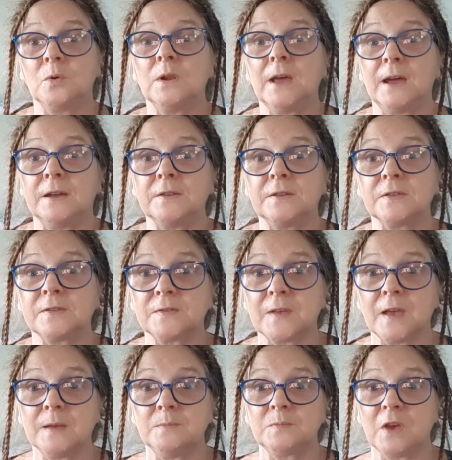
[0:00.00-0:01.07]
out at the
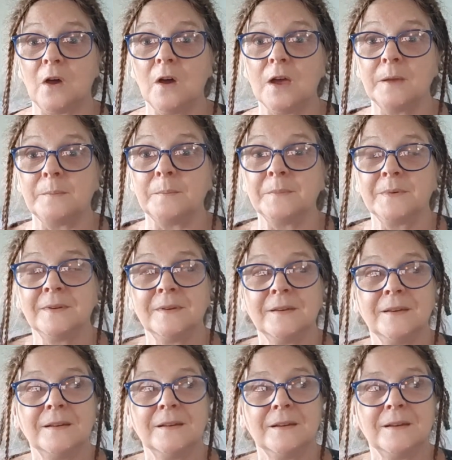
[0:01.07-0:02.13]
same time
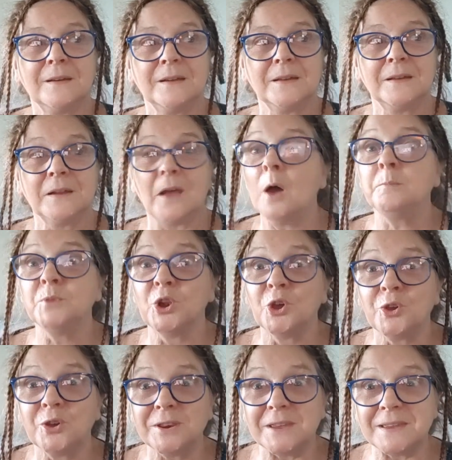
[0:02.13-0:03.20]
and I'm
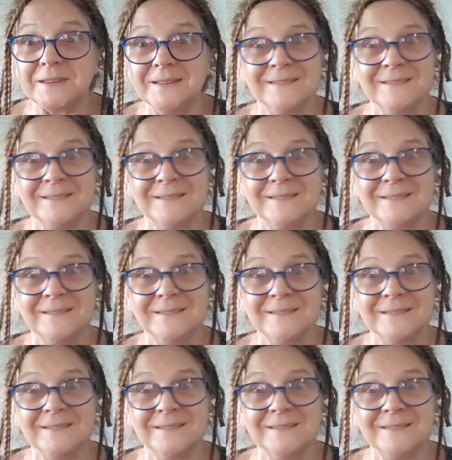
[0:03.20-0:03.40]
learning